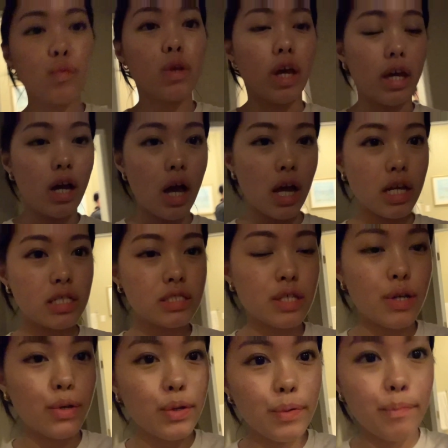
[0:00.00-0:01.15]
Hey guys,
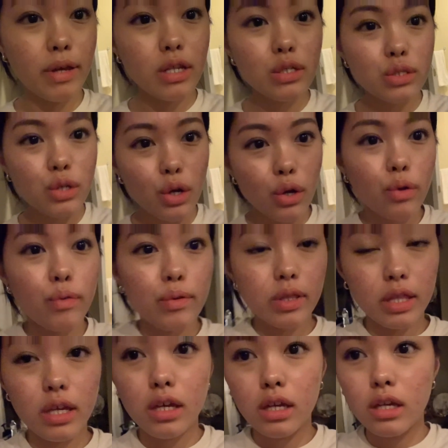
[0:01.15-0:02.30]
um, it is
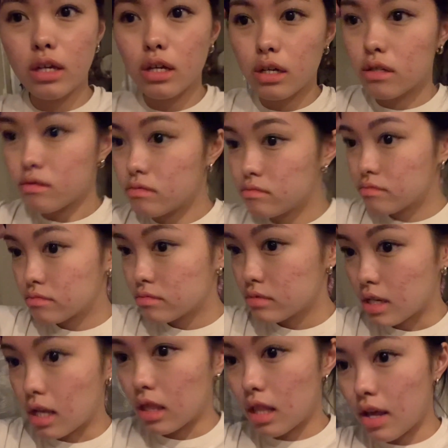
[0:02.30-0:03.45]
currently
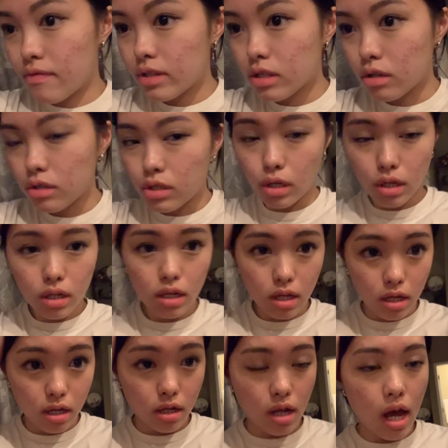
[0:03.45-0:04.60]
11:13,
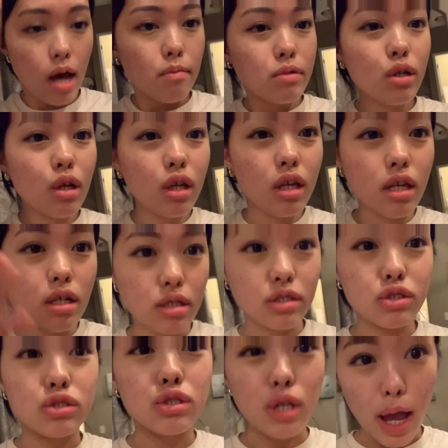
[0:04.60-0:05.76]
and I'm gonna eat a
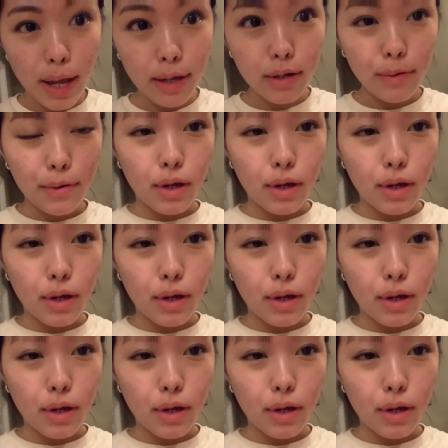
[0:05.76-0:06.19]
snack.